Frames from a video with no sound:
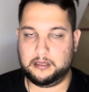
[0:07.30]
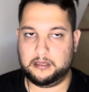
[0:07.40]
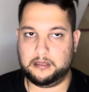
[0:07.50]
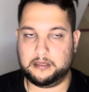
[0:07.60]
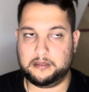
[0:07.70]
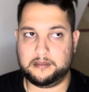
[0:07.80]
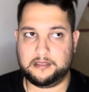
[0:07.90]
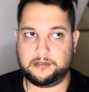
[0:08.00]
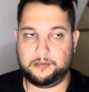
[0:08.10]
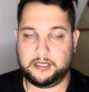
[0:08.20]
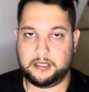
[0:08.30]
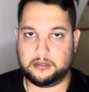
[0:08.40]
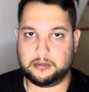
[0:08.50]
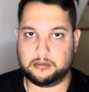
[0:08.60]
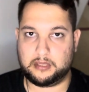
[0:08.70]
In this
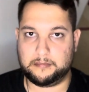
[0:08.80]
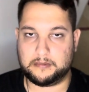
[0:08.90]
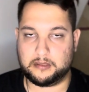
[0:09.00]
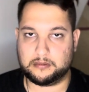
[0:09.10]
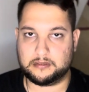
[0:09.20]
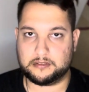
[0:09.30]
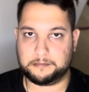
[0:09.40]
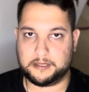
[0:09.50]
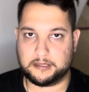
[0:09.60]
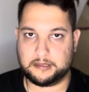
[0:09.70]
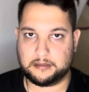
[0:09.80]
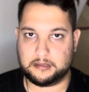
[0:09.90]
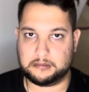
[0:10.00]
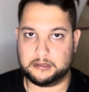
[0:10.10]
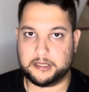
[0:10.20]
video, I'm going to speak
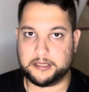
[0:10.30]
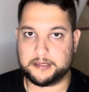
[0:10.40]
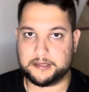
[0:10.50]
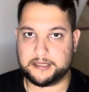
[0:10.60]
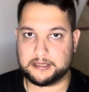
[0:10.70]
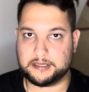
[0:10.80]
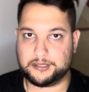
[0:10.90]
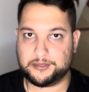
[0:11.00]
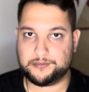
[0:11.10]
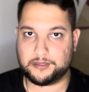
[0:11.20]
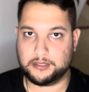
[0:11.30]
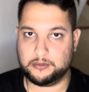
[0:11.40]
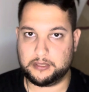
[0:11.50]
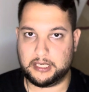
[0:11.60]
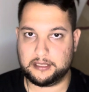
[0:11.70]
only in English for
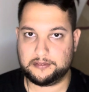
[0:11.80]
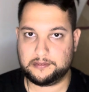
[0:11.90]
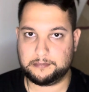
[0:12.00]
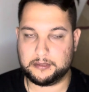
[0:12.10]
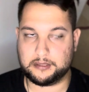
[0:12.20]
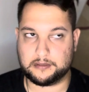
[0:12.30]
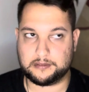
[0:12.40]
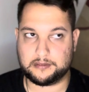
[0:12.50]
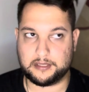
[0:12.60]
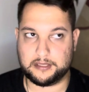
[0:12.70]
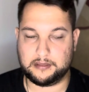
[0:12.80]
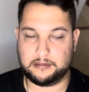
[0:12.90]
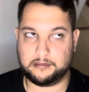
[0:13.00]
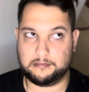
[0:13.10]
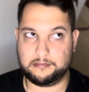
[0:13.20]
you guys, because I
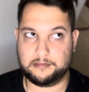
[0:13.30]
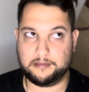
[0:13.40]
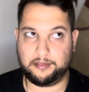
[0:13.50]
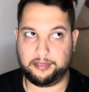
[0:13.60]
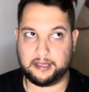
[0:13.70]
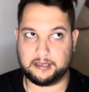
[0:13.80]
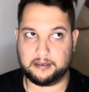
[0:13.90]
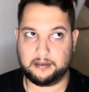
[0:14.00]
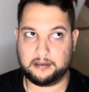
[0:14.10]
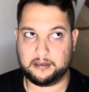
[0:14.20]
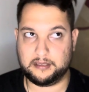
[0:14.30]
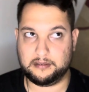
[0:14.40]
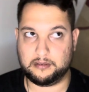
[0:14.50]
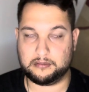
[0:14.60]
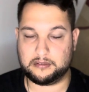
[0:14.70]
think I
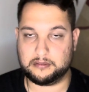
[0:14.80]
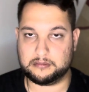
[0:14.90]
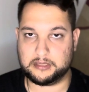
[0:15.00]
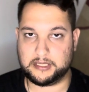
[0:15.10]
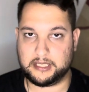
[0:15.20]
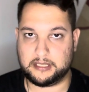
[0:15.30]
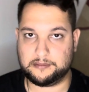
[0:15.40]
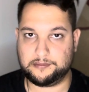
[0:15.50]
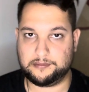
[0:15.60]
don't only have